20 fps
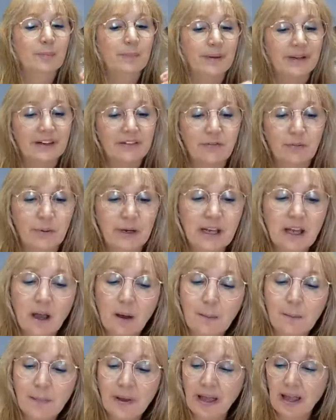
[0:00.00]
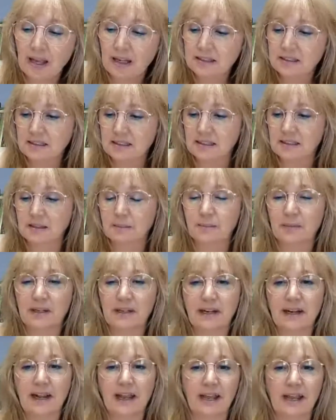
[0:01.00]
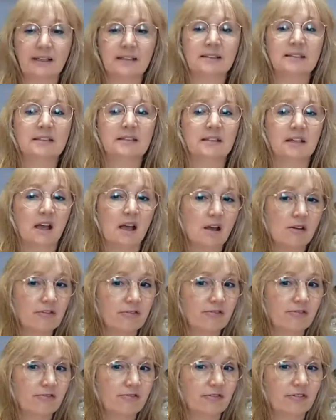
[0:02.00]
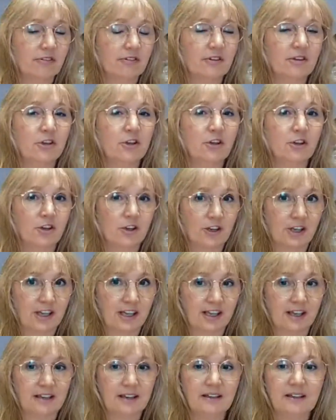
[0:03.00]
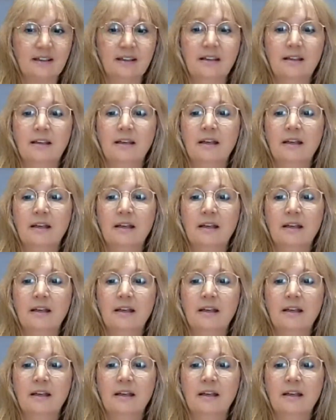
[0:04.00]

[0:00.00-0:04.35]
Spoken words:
But if we come back to the mundane stuff, cooking,